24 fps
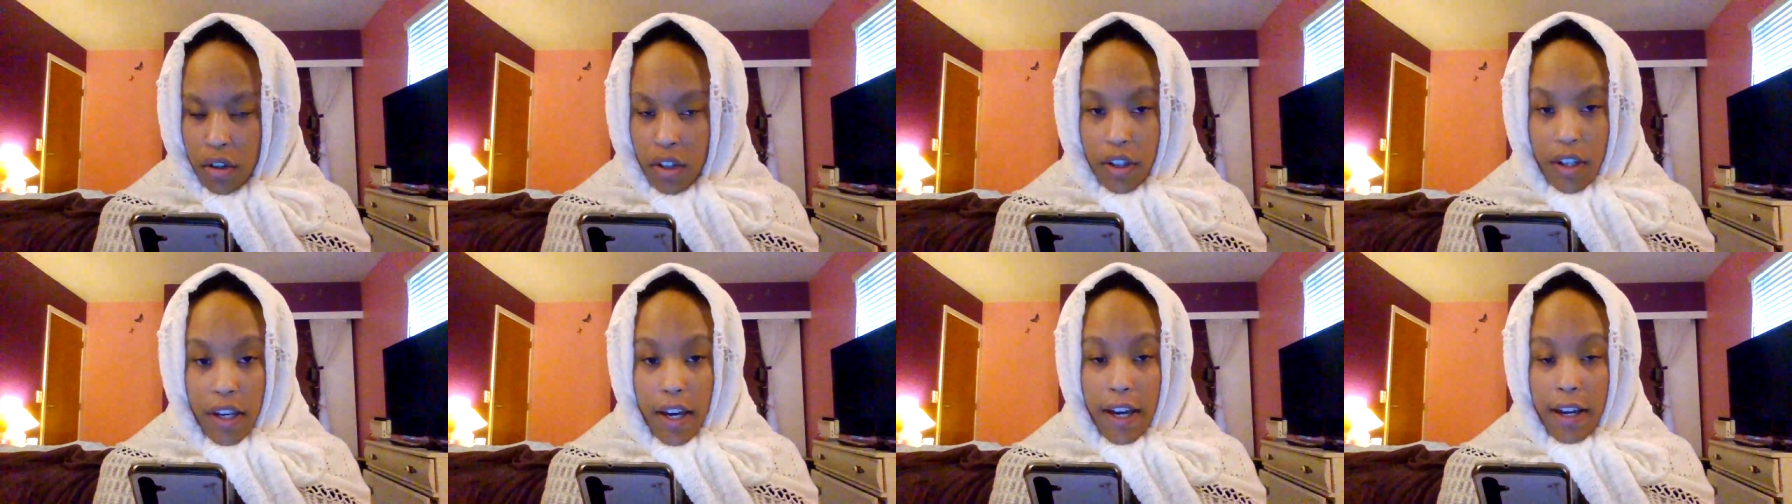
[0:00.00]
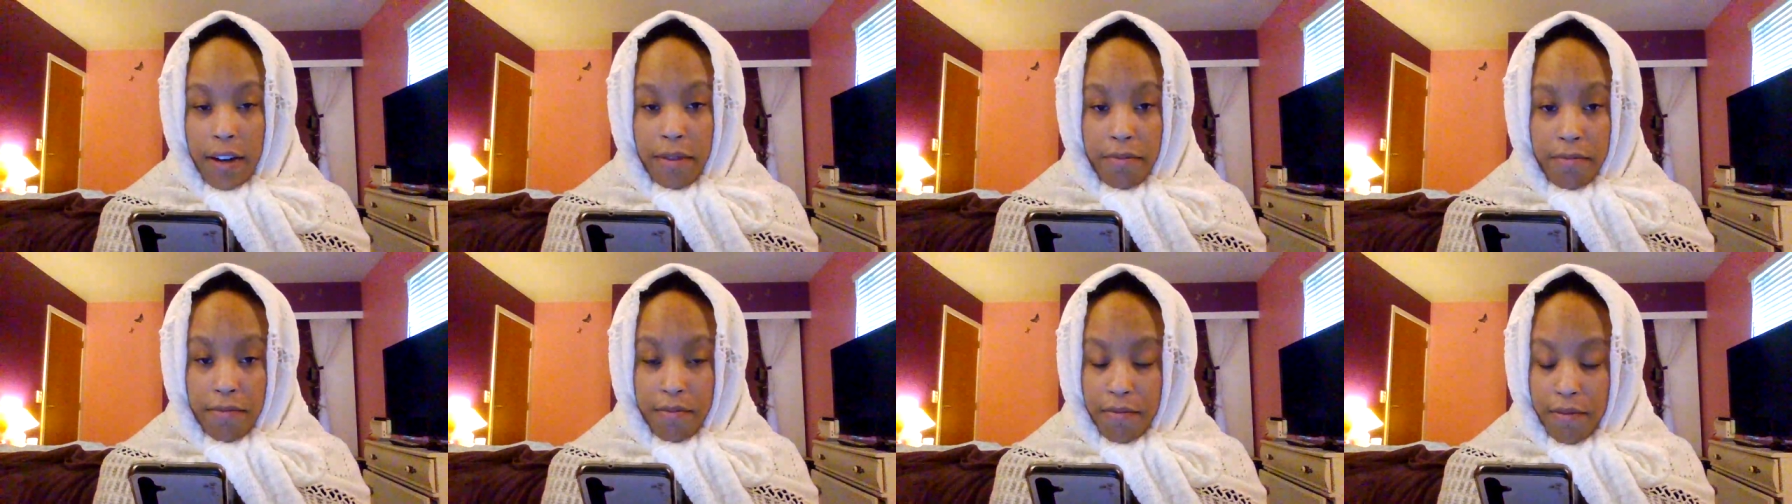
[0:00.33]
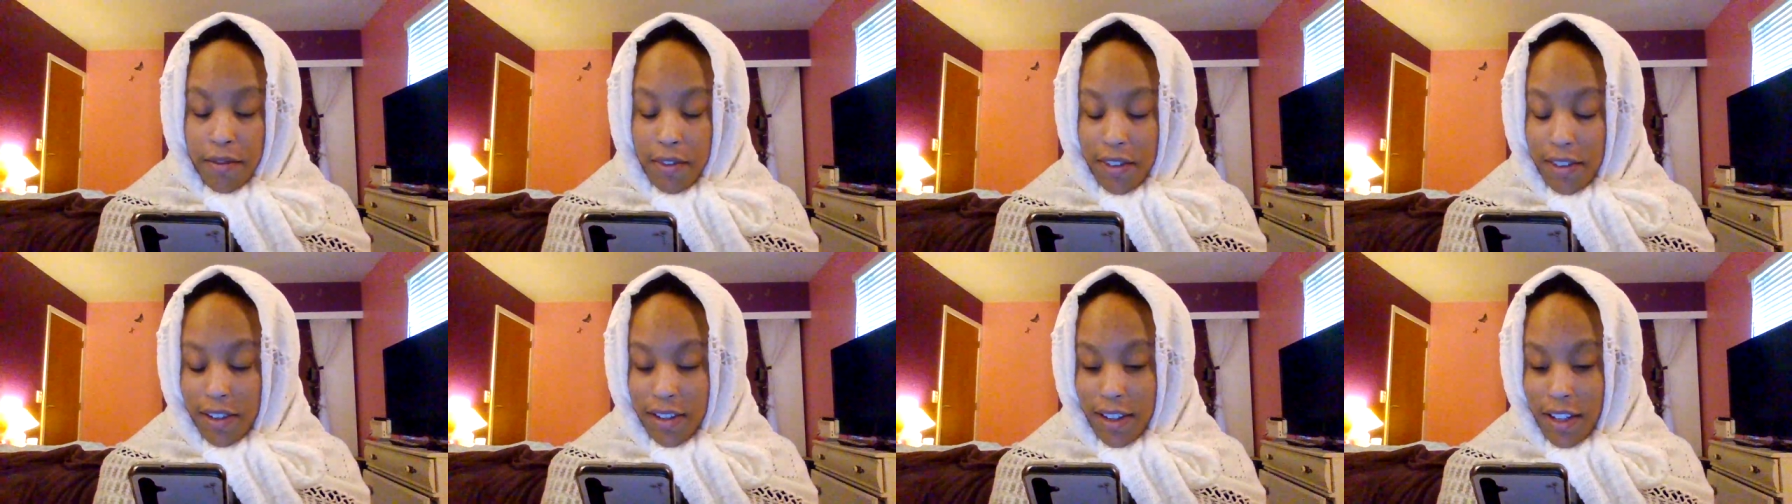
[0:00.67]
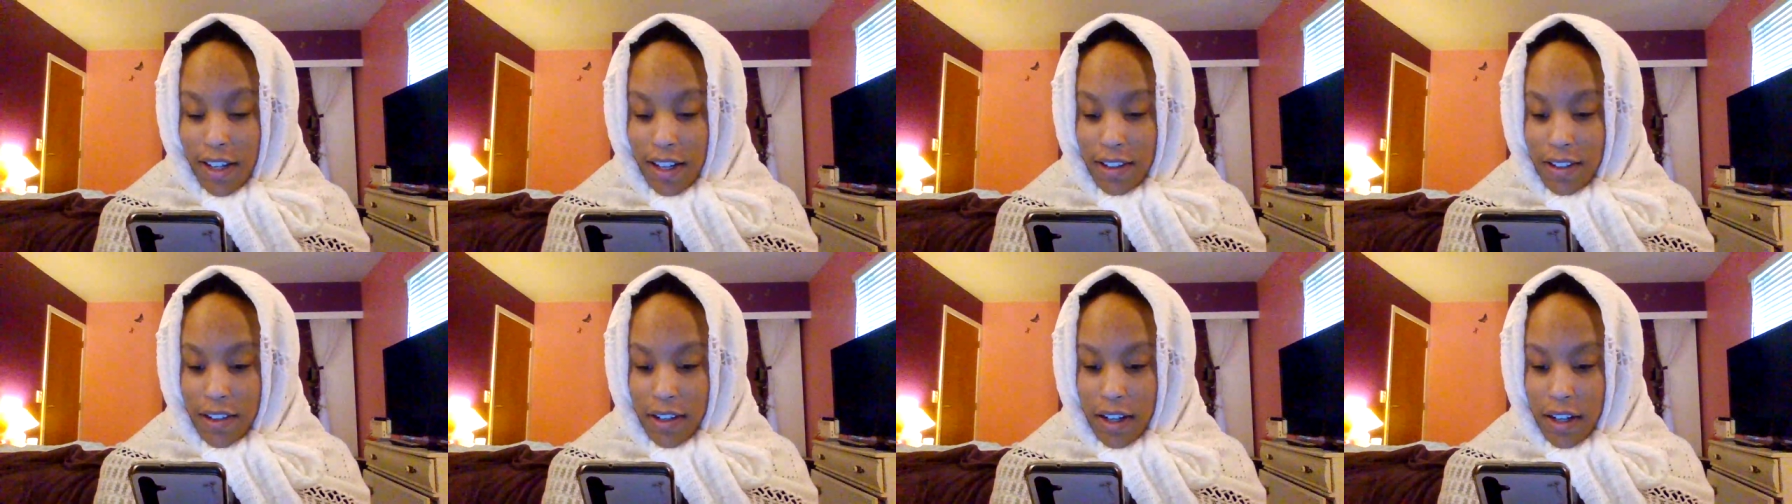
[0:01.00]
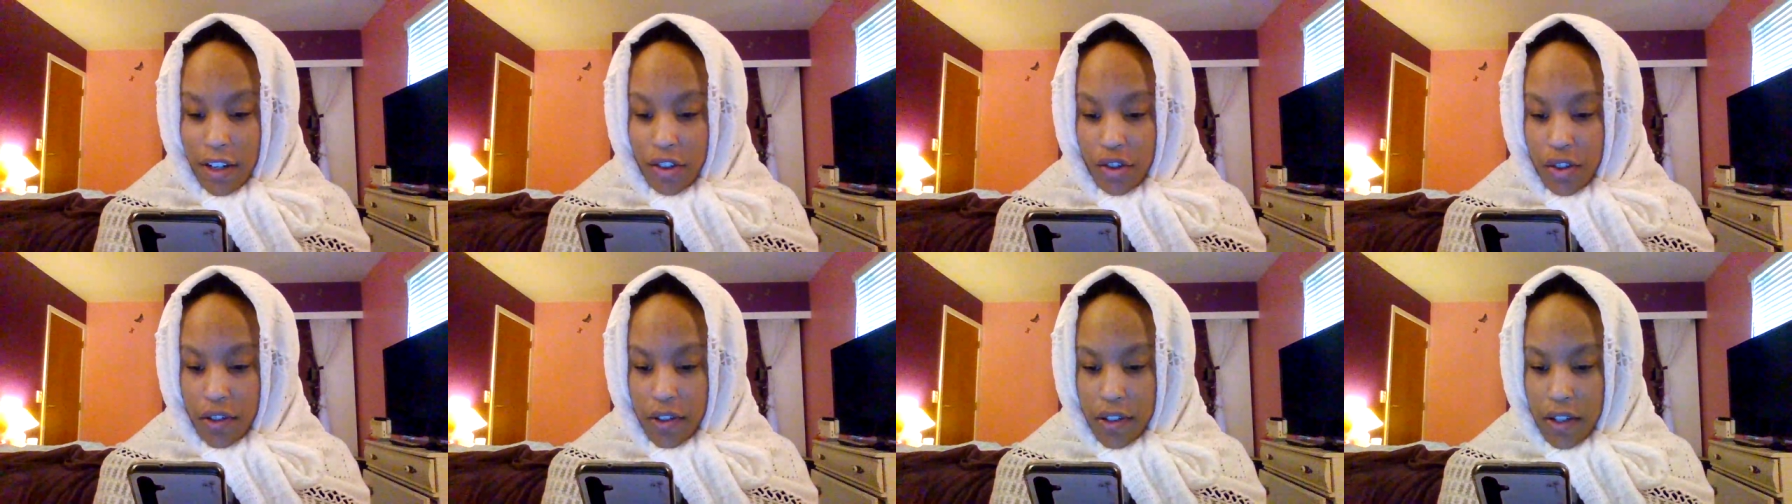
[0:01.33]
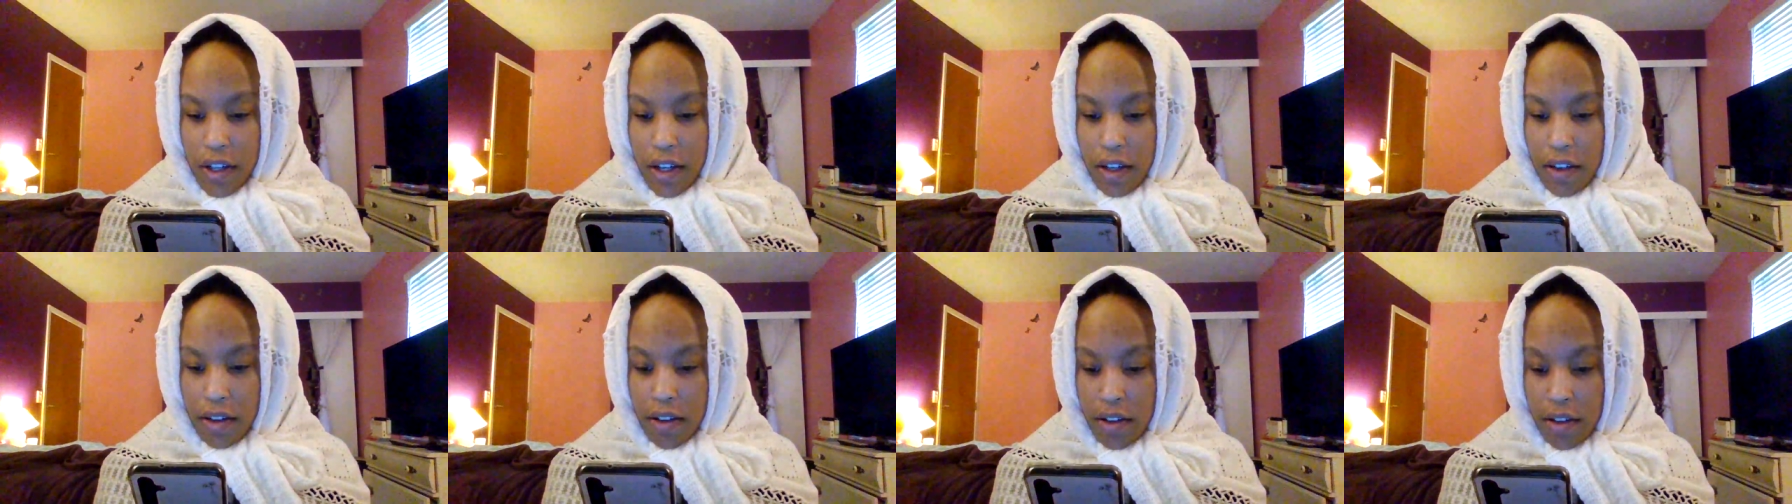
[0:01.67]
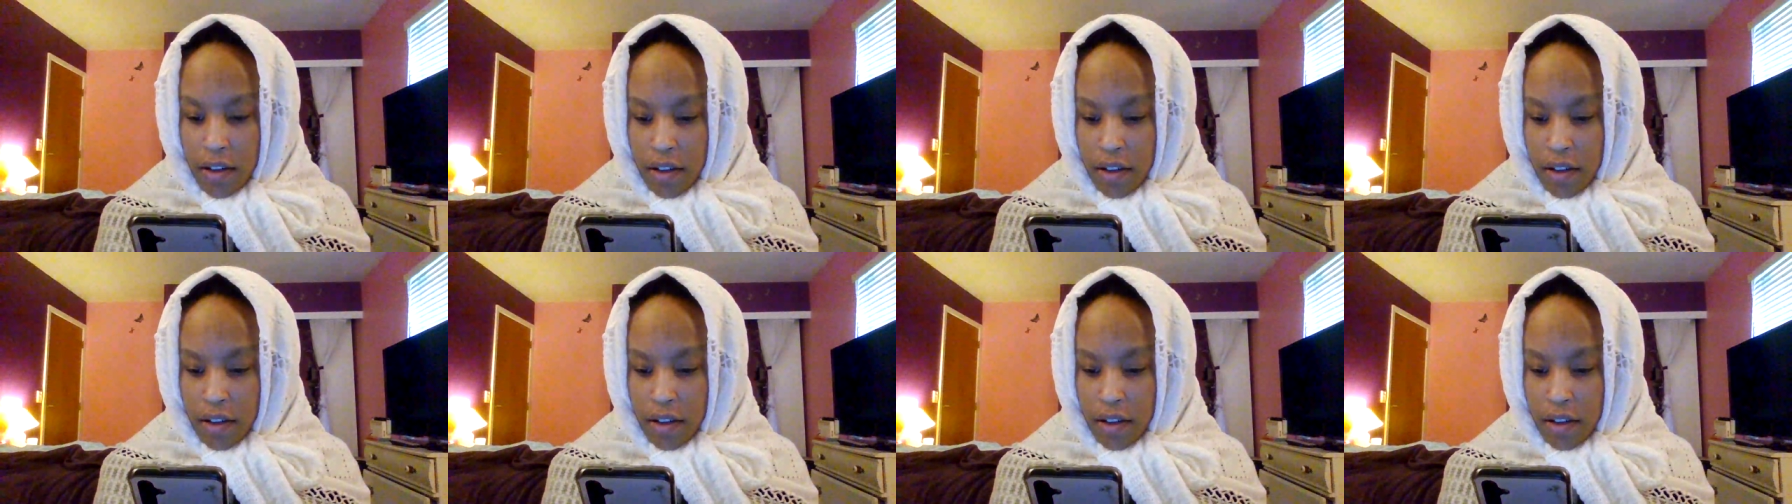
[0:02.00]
Yet, like like I should say.